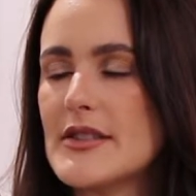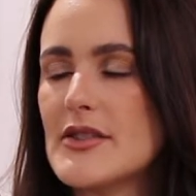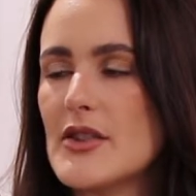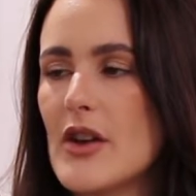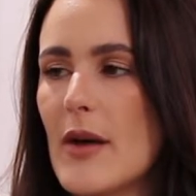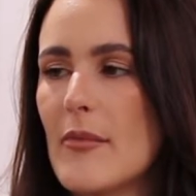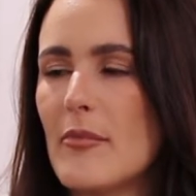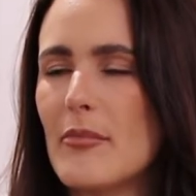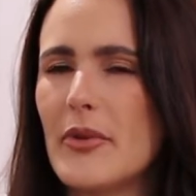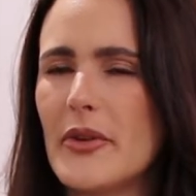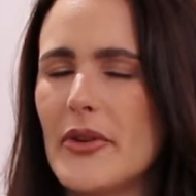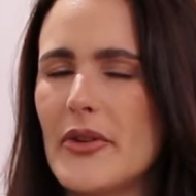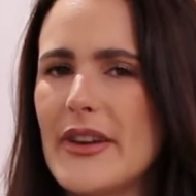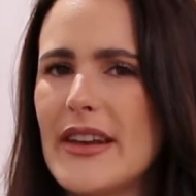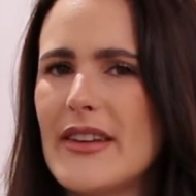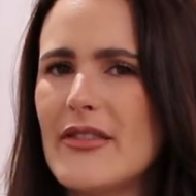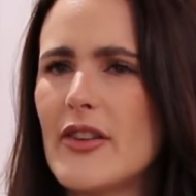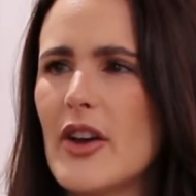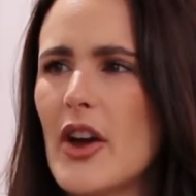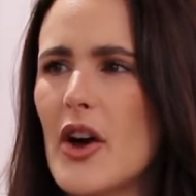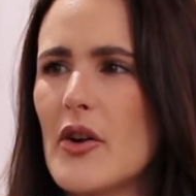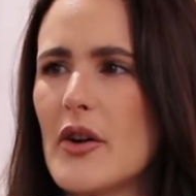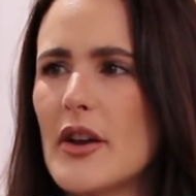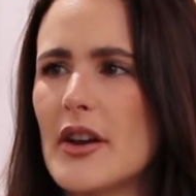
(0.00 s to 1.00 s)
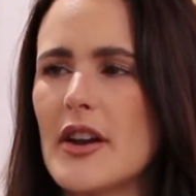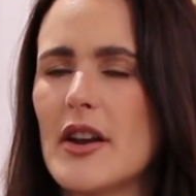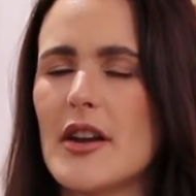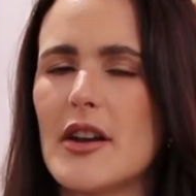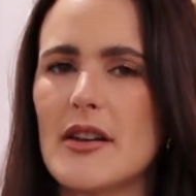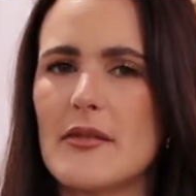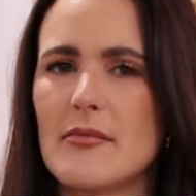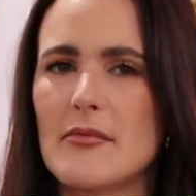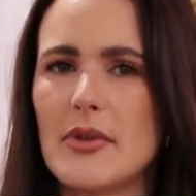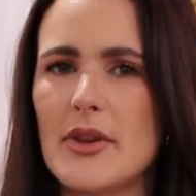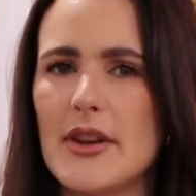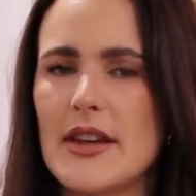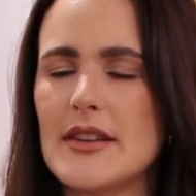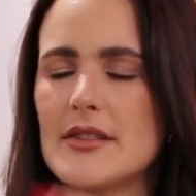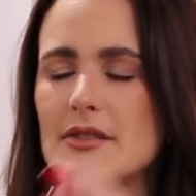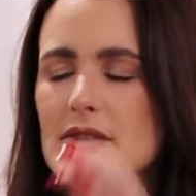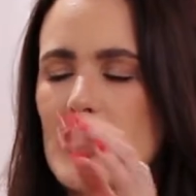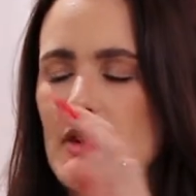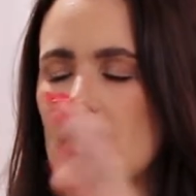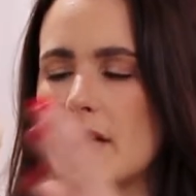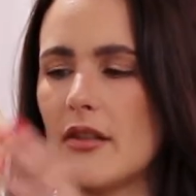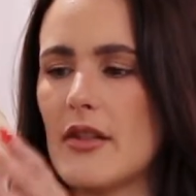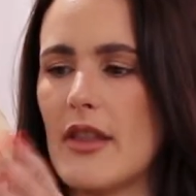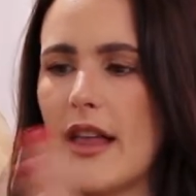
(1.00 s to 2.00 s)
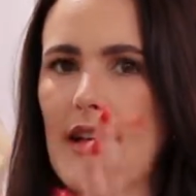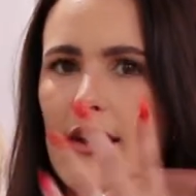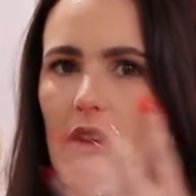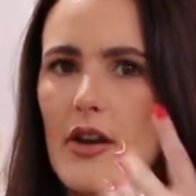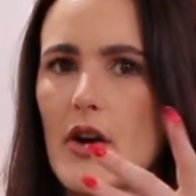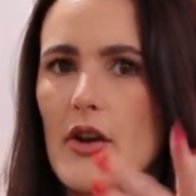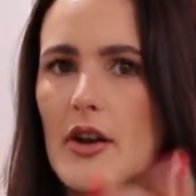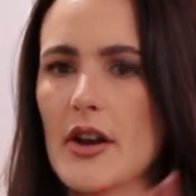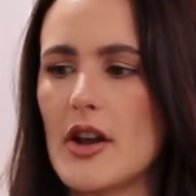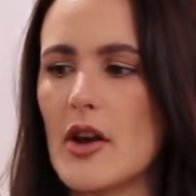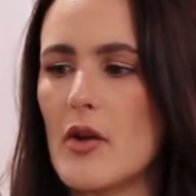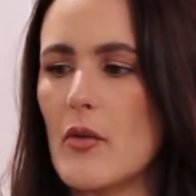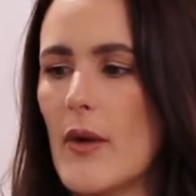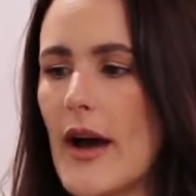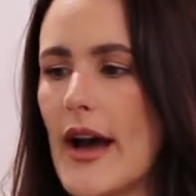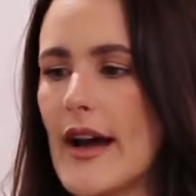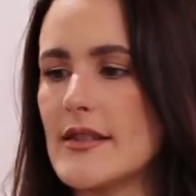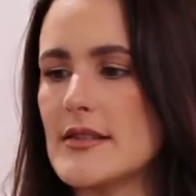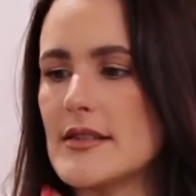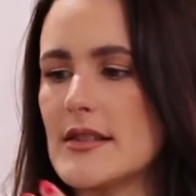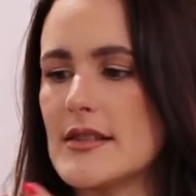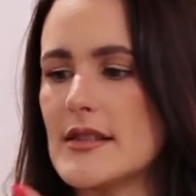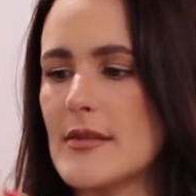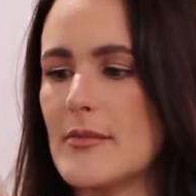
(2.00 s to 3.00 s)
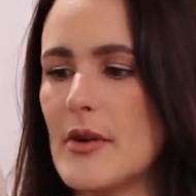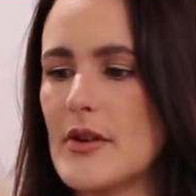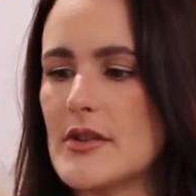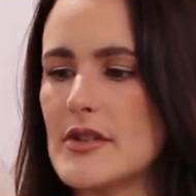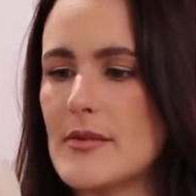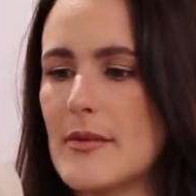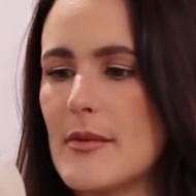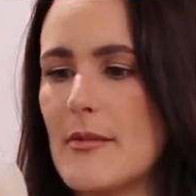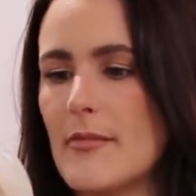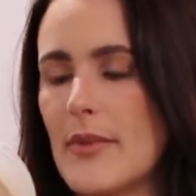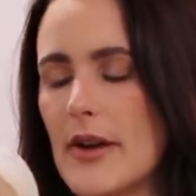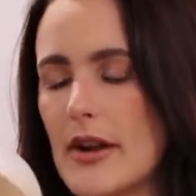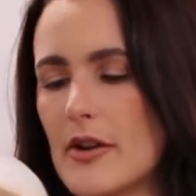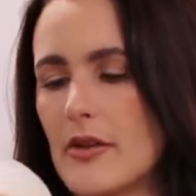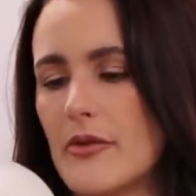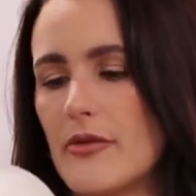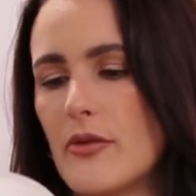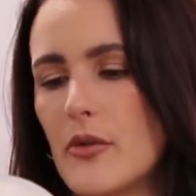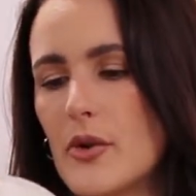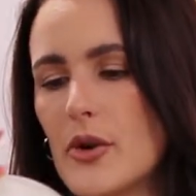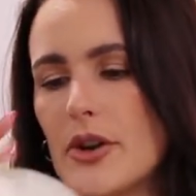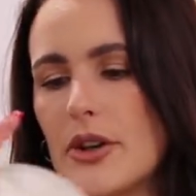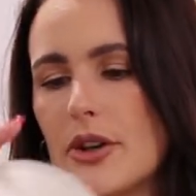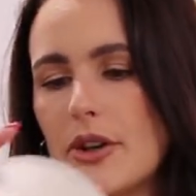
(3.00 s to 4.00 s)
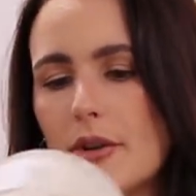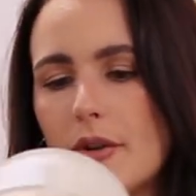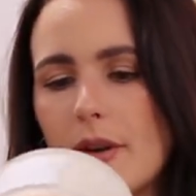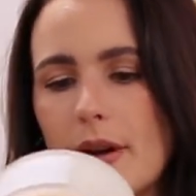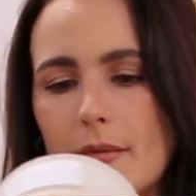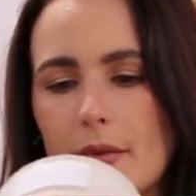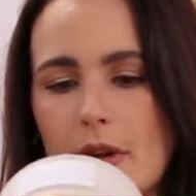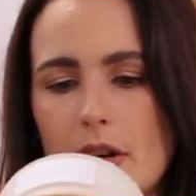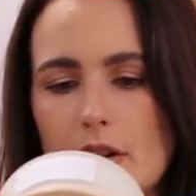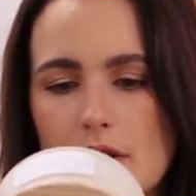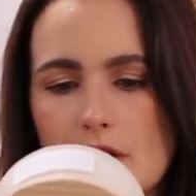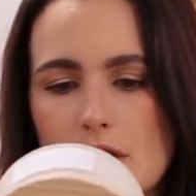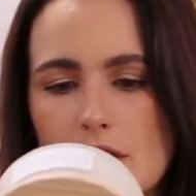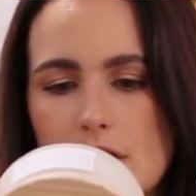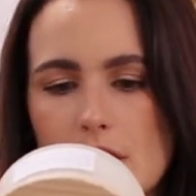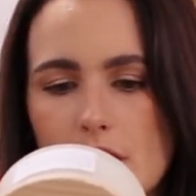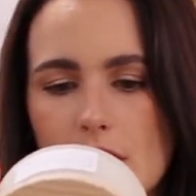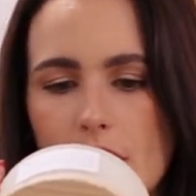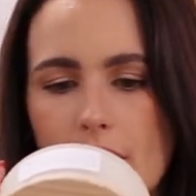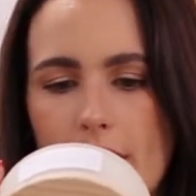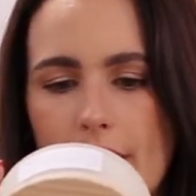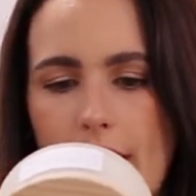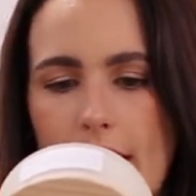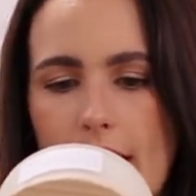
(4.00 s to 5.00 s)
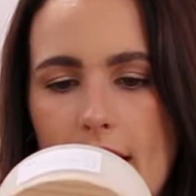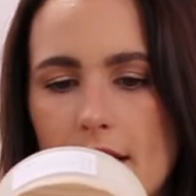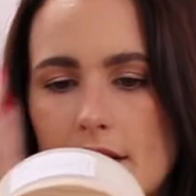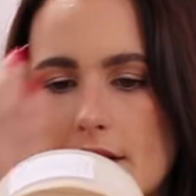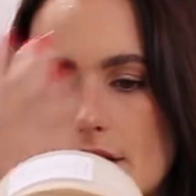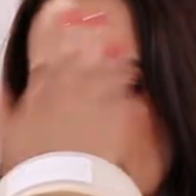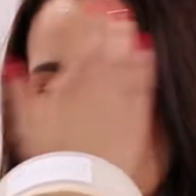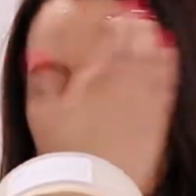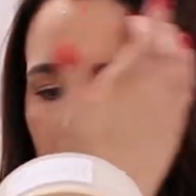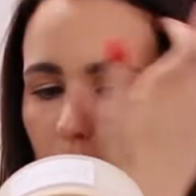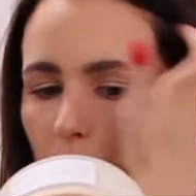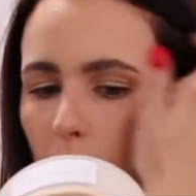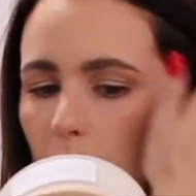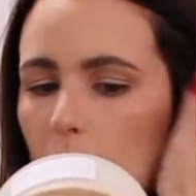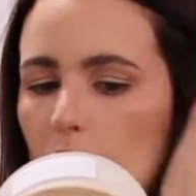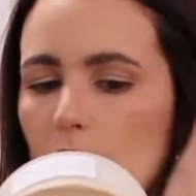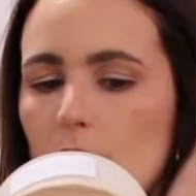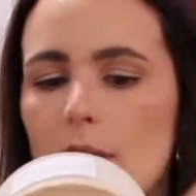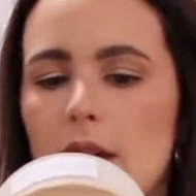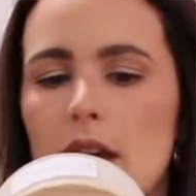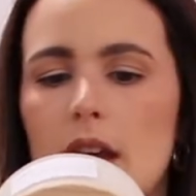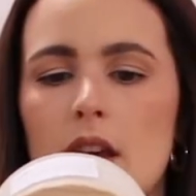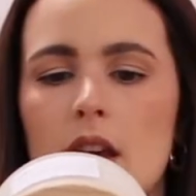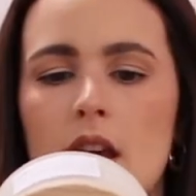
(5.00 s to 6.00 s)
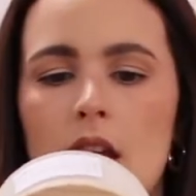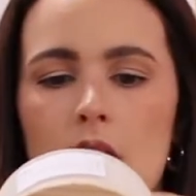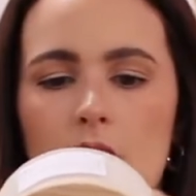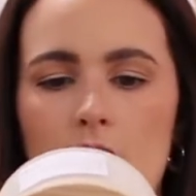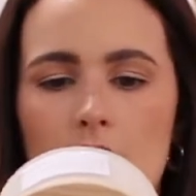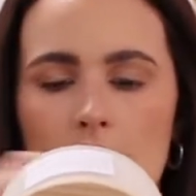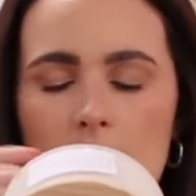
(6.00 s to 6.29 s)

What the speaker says: So I believe coconut blends, like coconut wax, is supposed to be better for you. I'm not sure on that, so don't quote me.